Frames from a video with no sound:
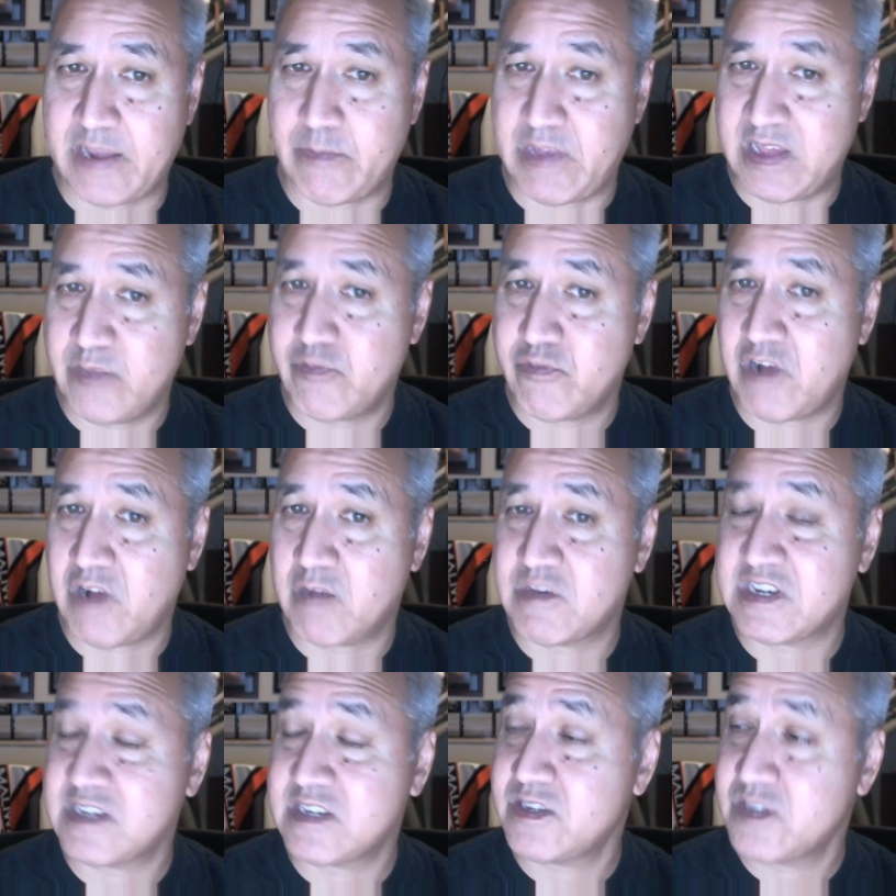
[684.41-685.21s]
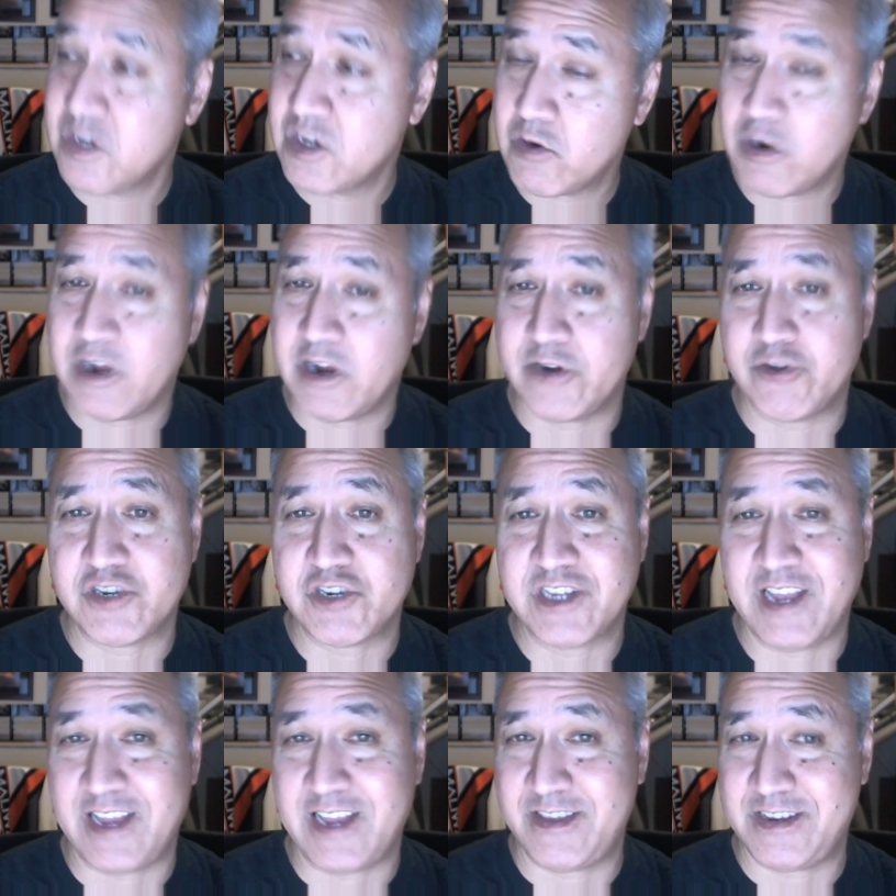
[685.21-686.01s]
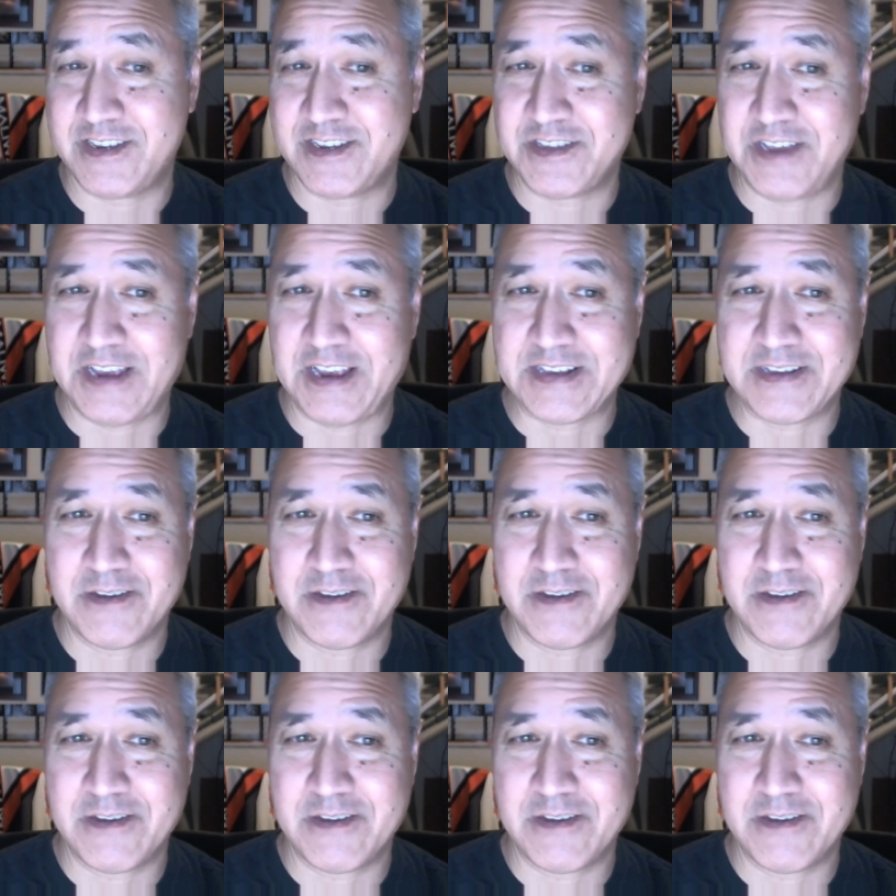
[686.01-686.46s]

Many probably still don't understand these things.